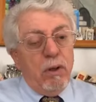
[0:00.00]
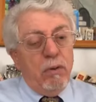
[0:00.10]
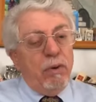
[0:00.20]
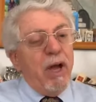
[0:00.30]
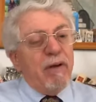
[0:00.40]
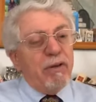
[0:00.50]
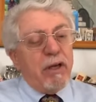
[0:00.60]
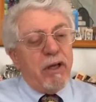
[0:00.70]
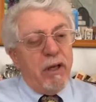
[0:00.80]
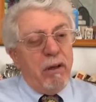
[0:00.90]
We have a
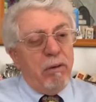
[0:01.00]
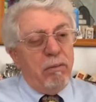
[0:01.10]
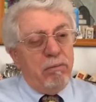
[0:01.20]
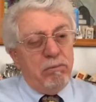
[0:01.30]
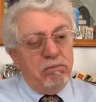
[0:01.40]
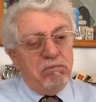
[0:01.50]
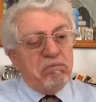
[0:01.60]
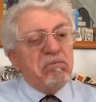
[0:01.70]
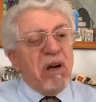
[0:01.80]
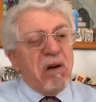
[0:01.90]
king,
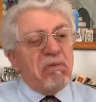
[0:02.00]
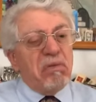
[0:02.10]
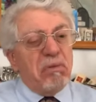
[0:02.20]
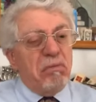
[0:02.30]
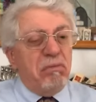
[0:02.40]
I would